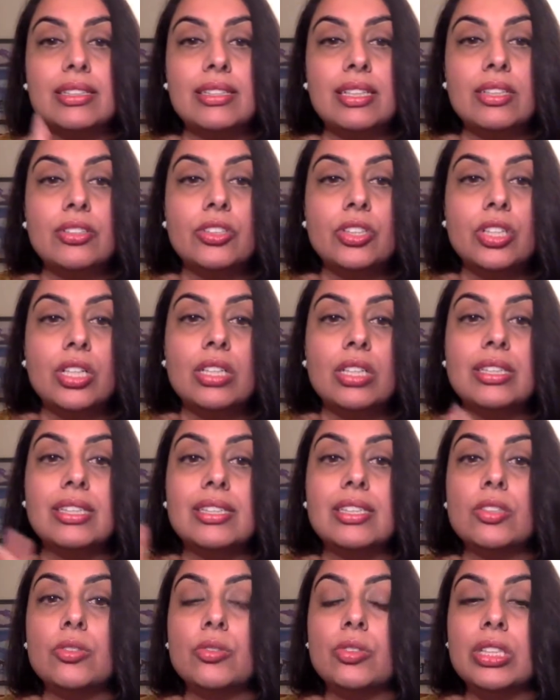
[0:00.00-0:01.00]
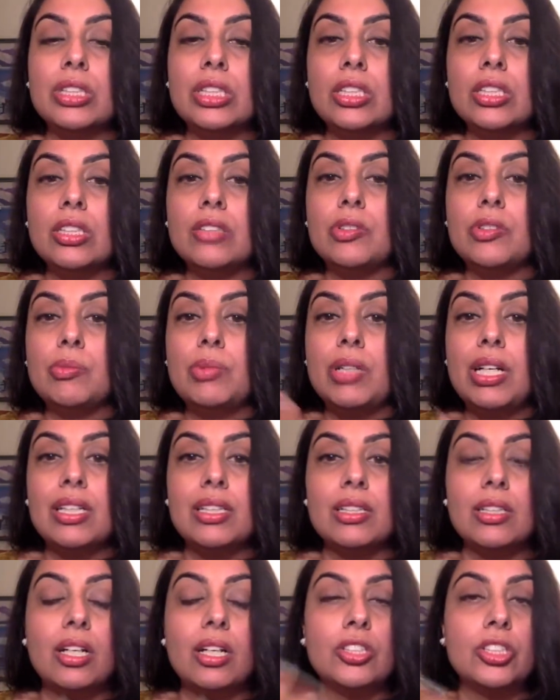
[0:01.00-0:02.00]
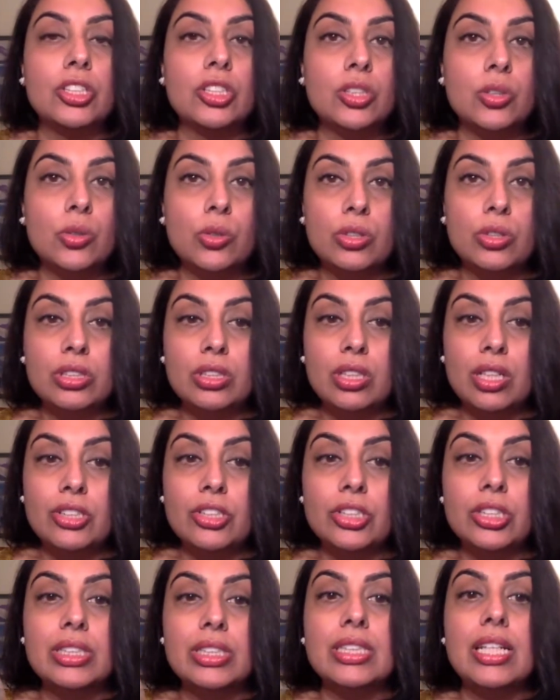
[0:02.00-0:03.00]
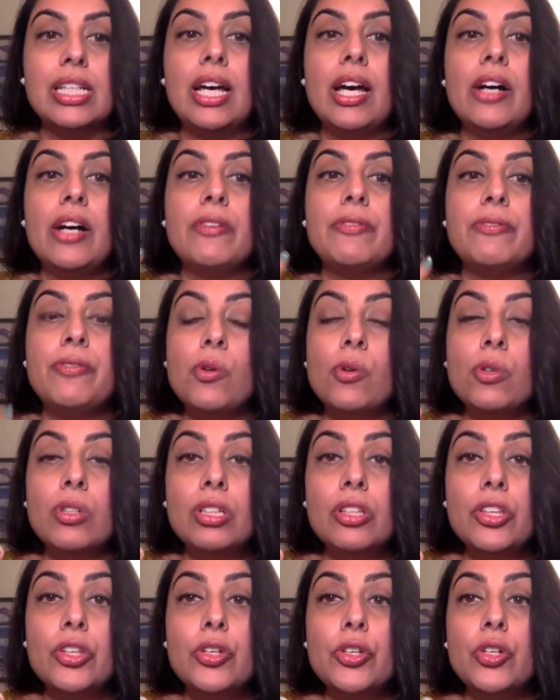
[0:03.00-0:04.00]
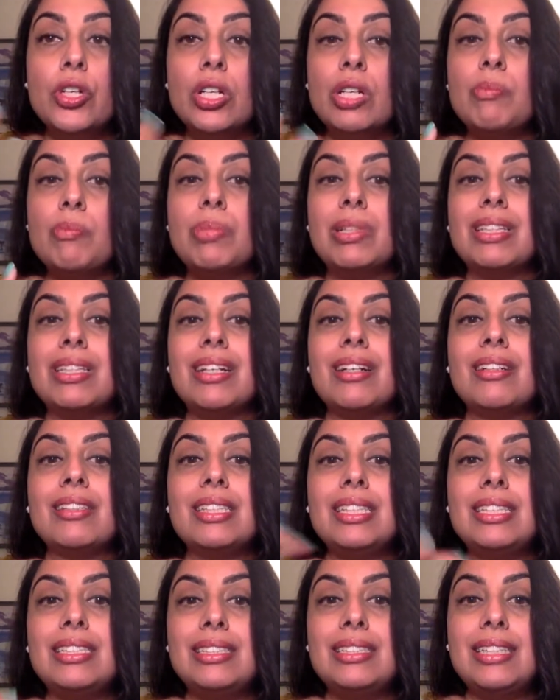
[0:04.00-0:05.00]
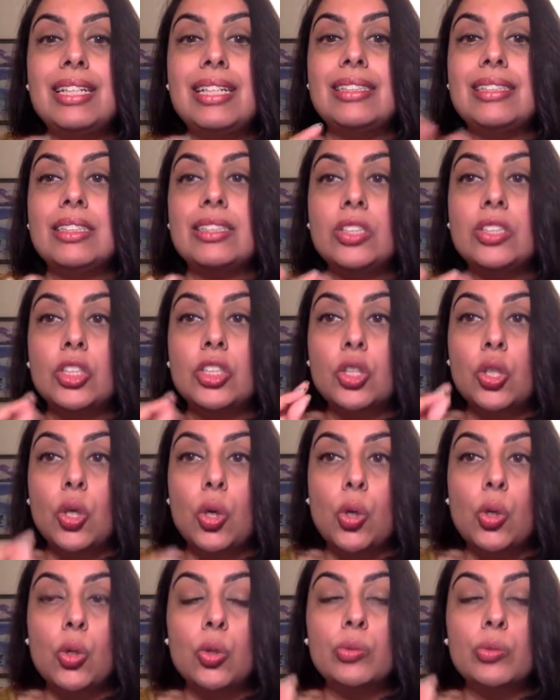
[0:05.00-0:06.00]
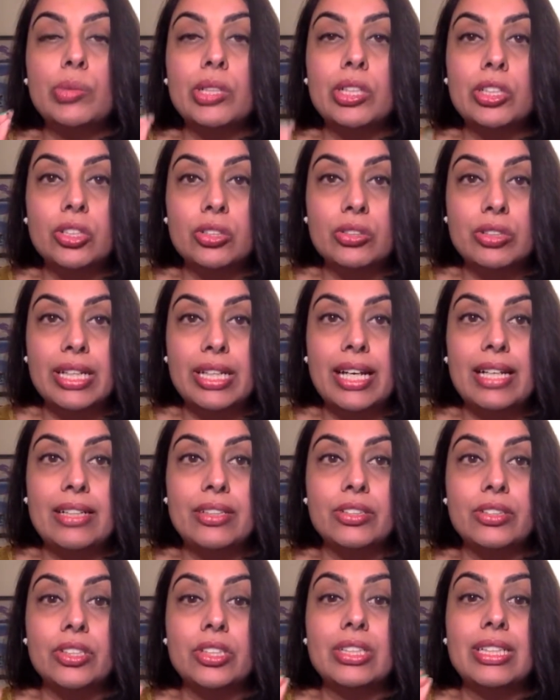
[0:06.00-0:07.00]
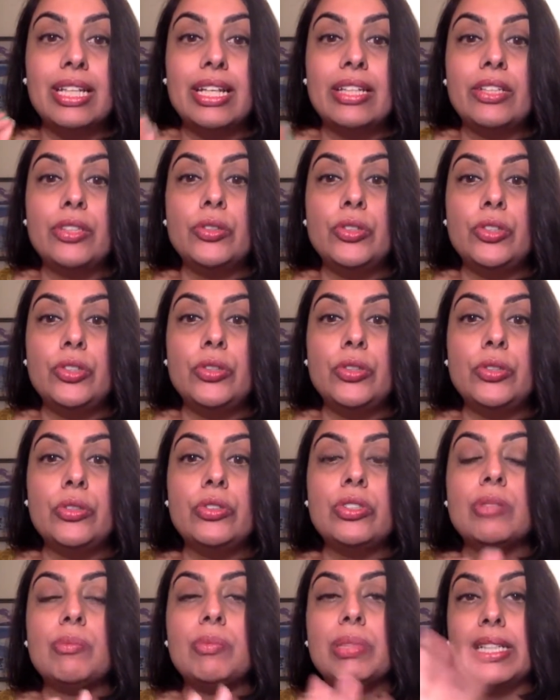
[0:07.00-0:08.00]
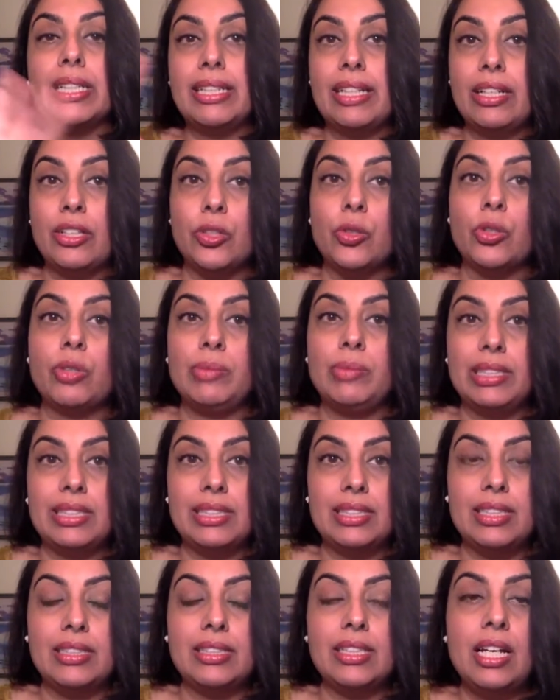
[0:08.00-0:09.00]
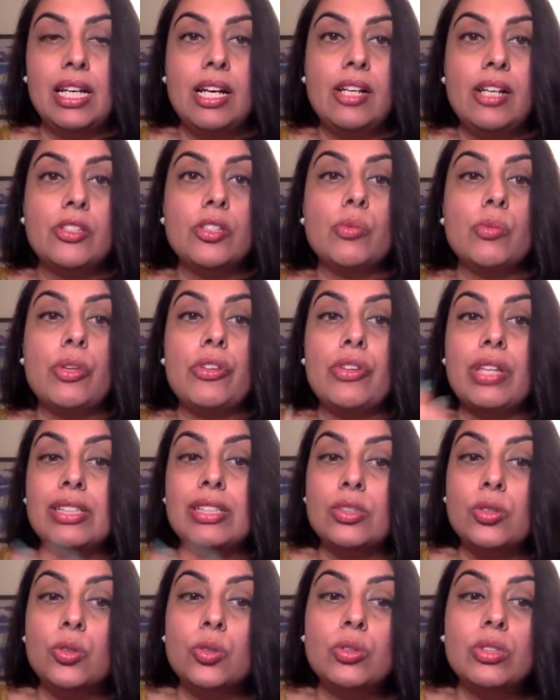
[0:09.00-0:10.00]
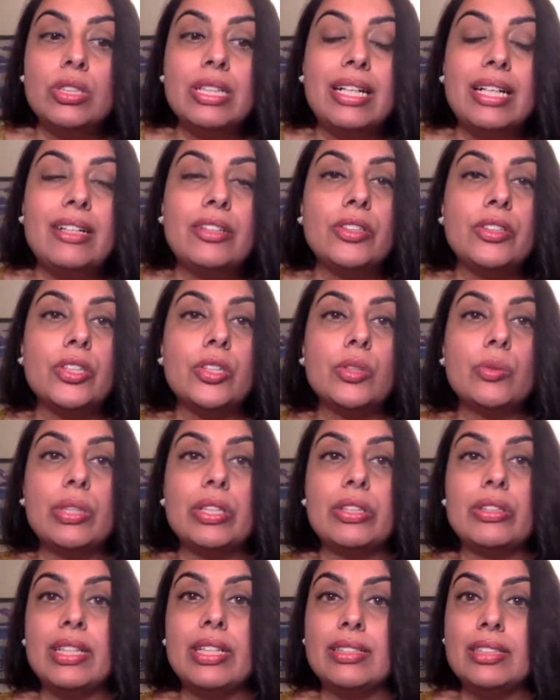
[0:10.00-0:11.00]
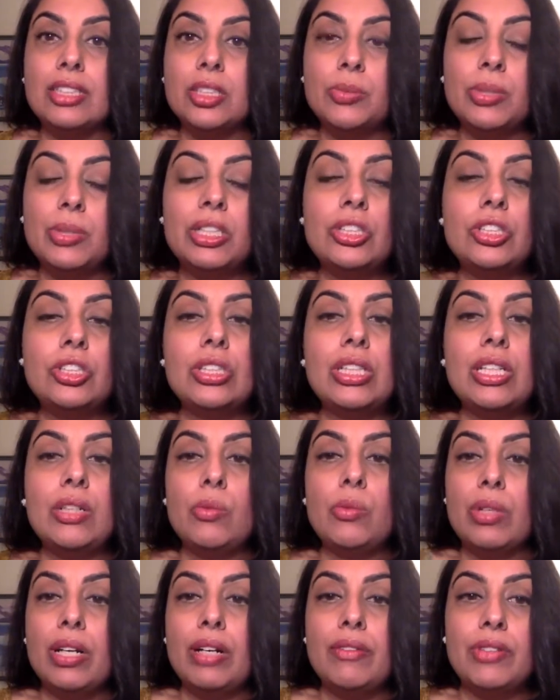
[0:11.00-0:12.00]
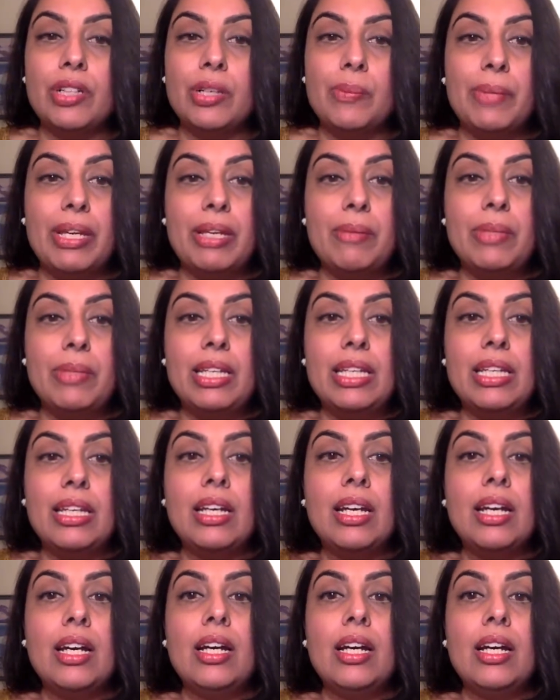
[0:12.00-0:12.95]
etc. This is really good for product launches, course launches. Fourth, you're going to plug these dates into your own personal calendar that you use to plan out your business. So whether that's Google Calendar, whether that's a spreadsheet, whatever it may be,